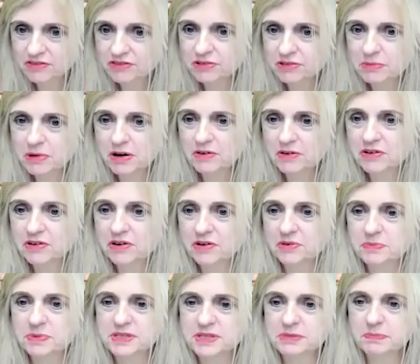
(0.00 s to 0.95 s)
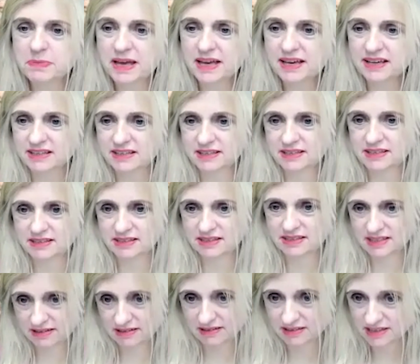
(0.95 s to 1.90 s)
From a Hong Kong
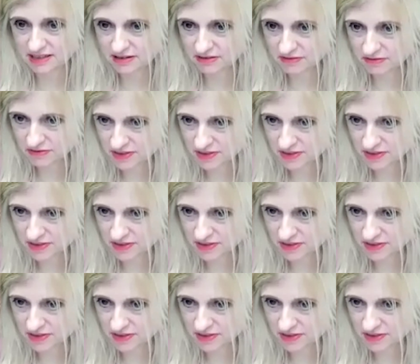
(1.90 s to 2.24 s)
perspective,